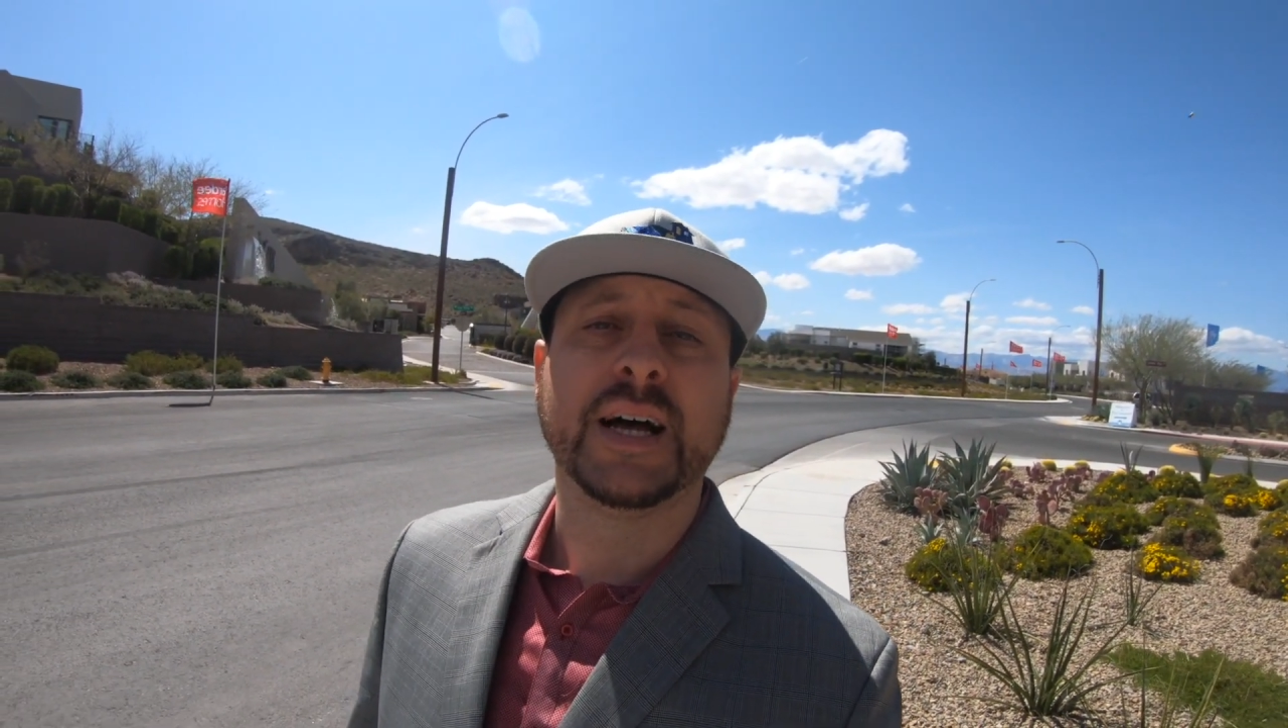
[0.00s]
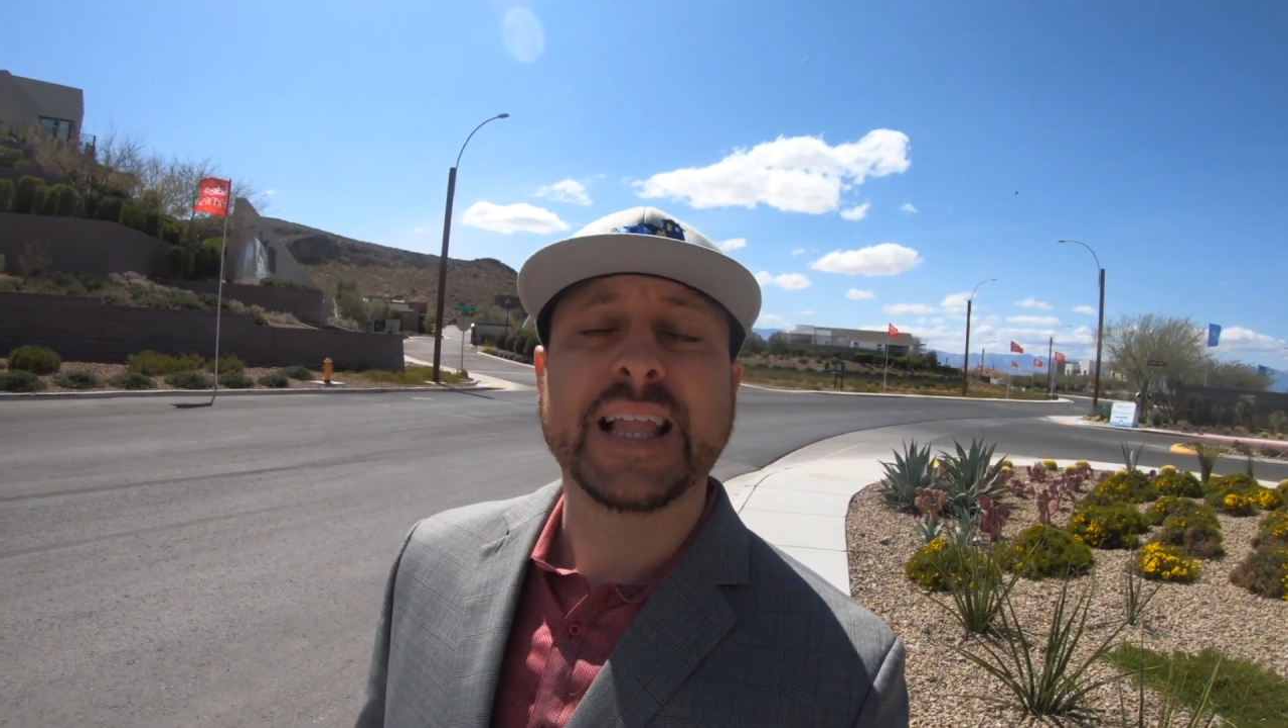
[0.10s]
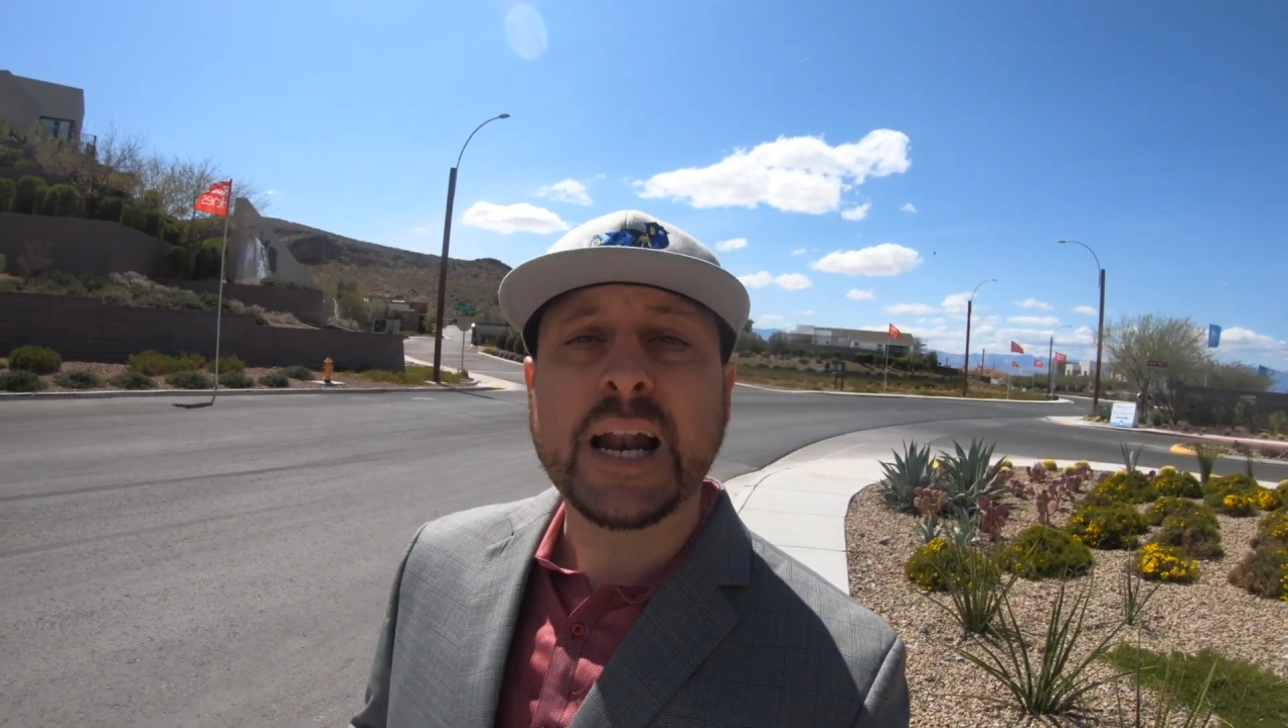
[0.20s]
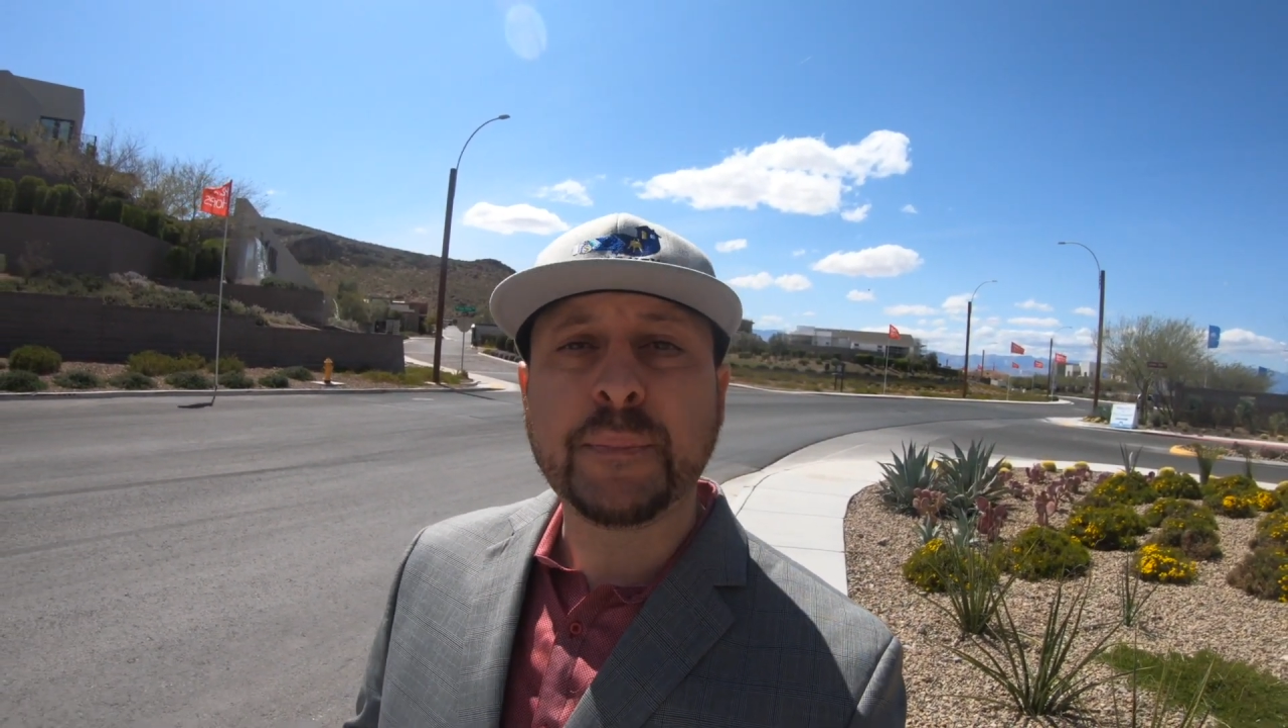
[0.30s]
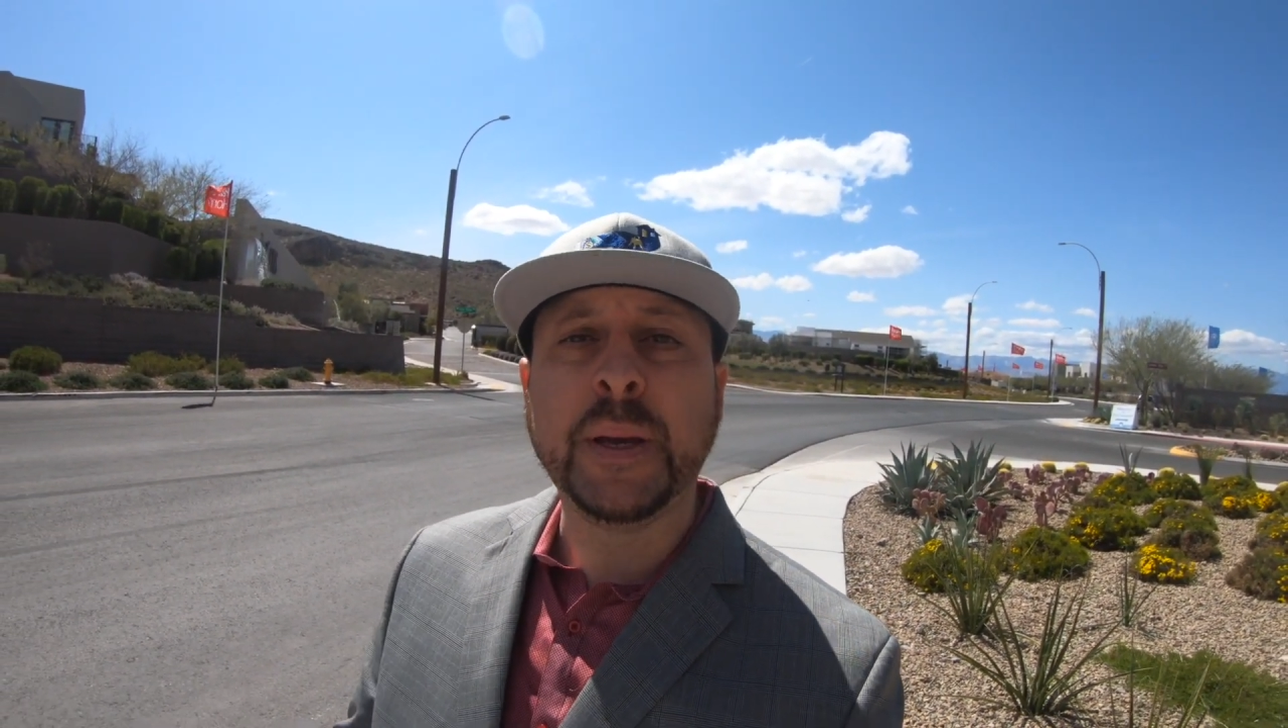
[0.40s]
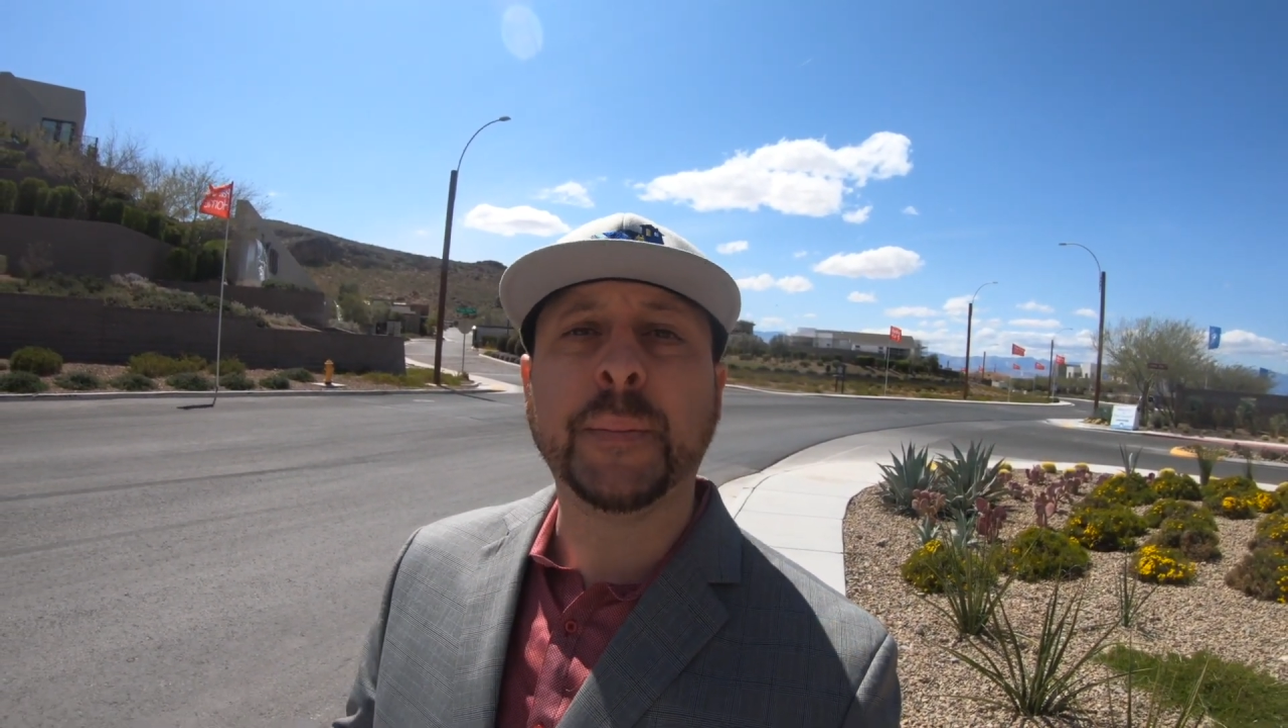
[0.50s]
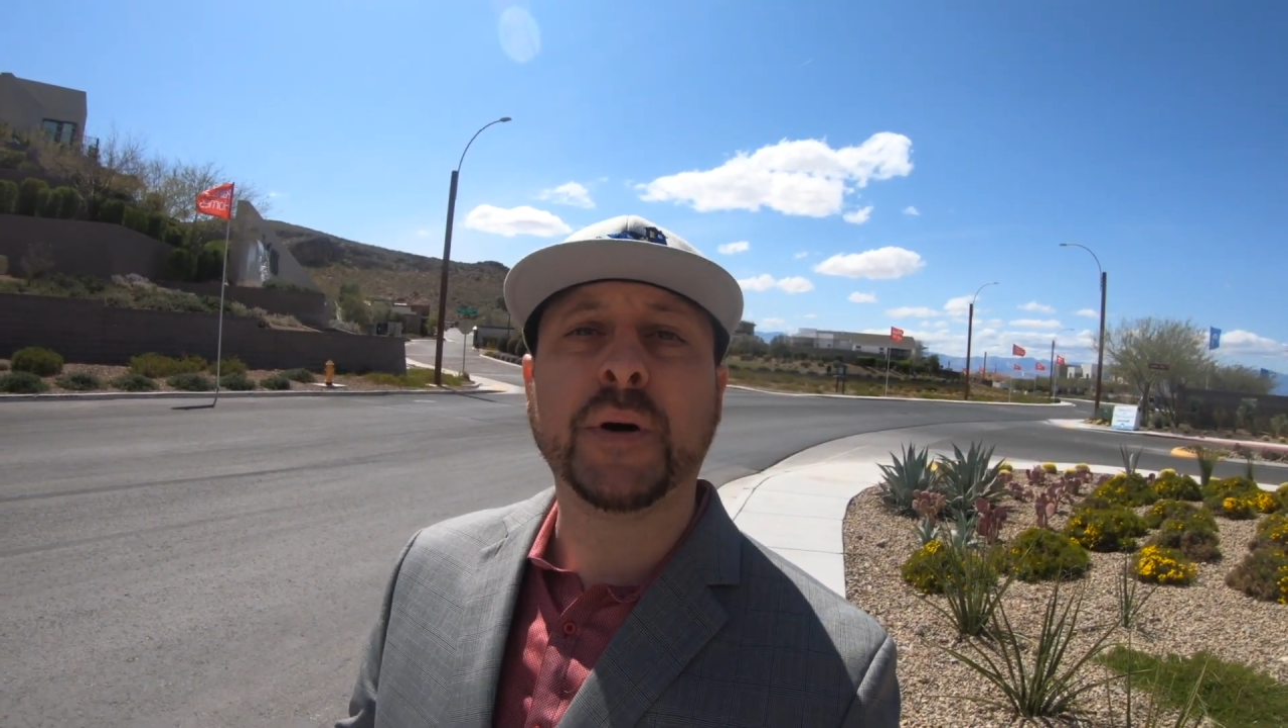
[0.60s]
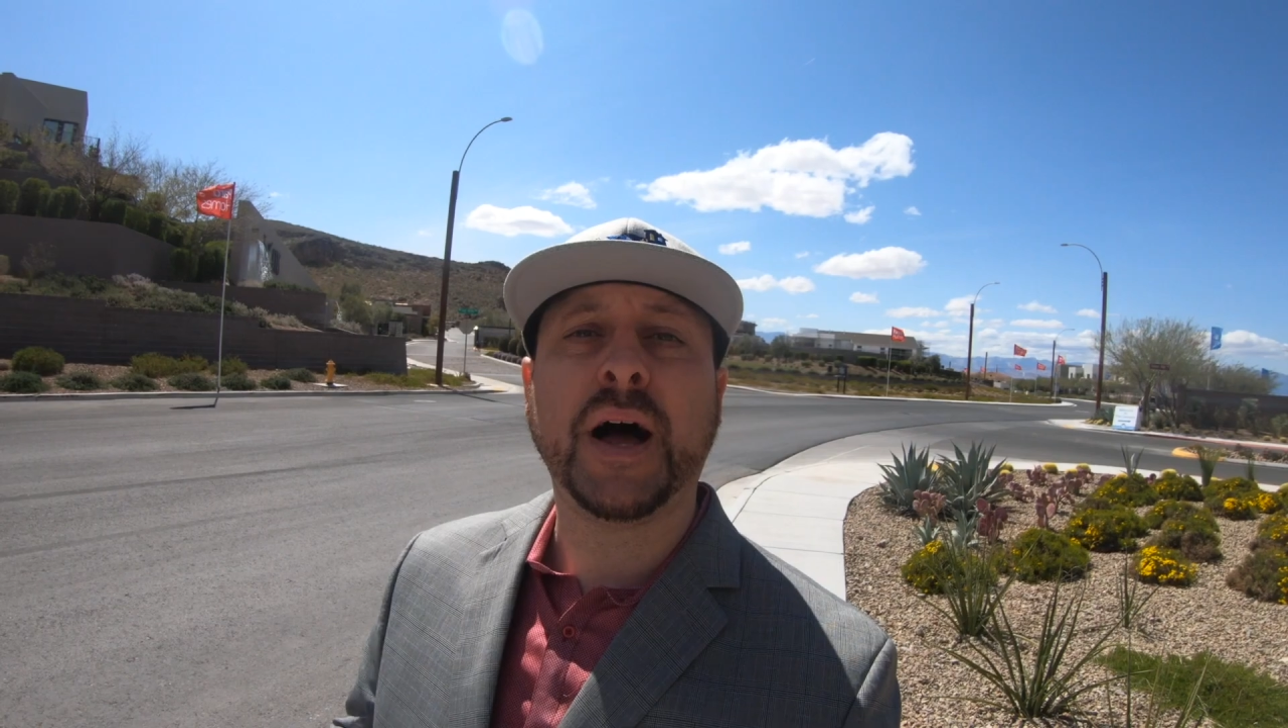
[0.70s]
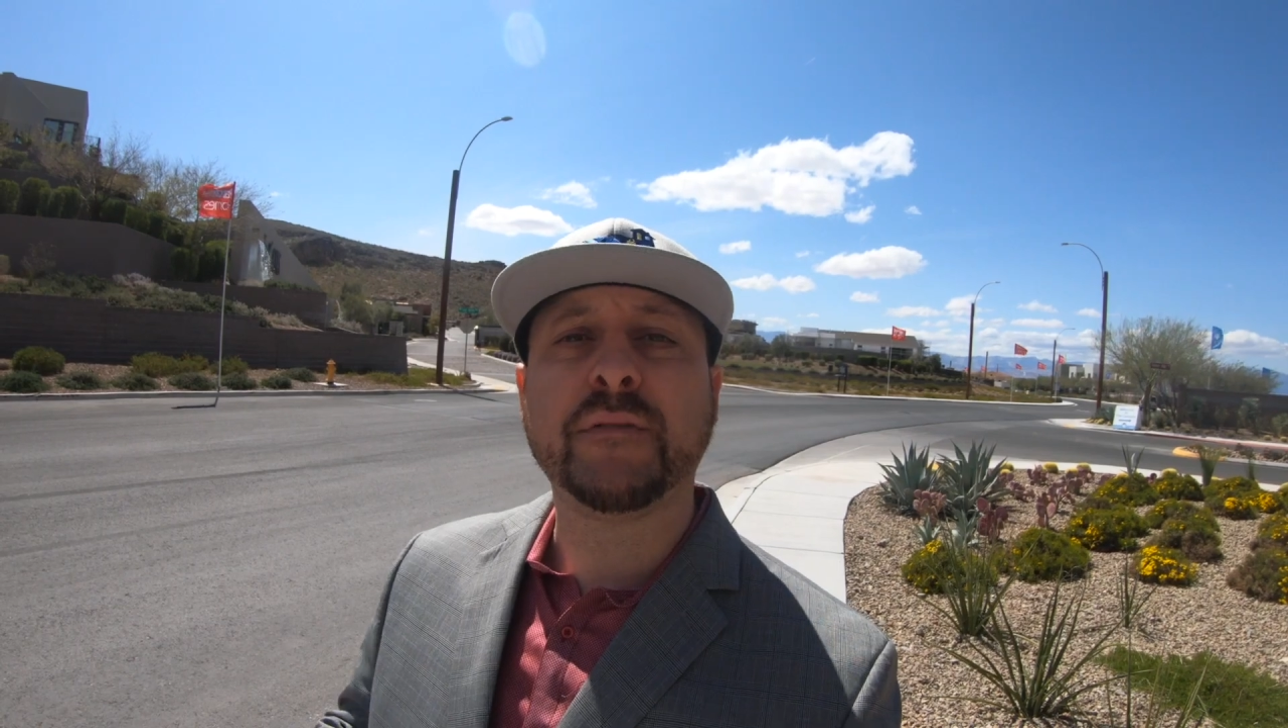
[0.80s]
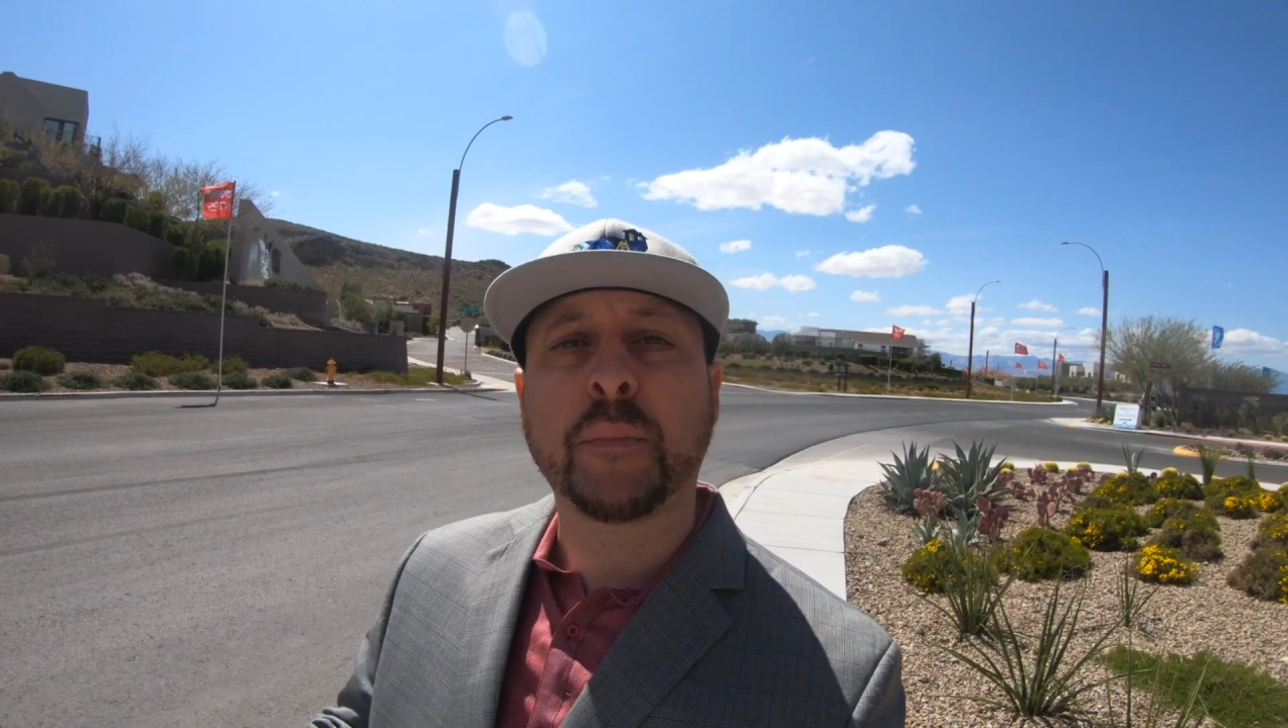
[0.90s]
A lot of
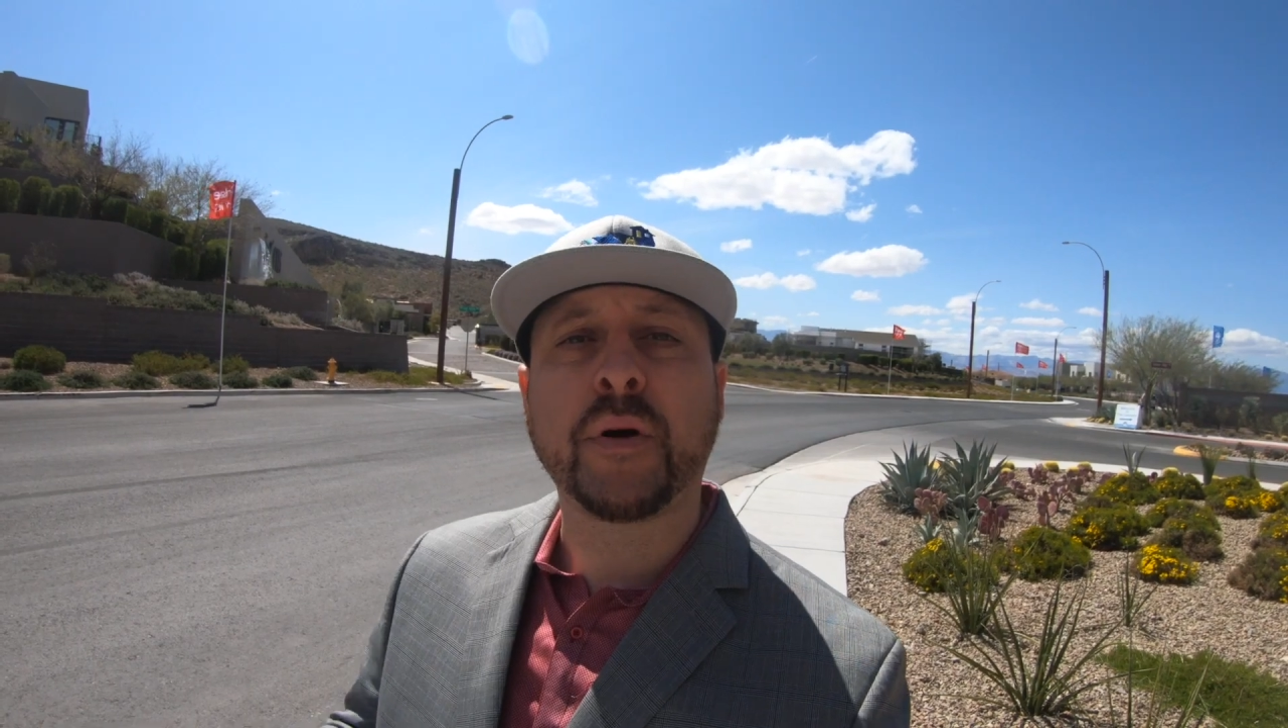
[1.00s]
people have a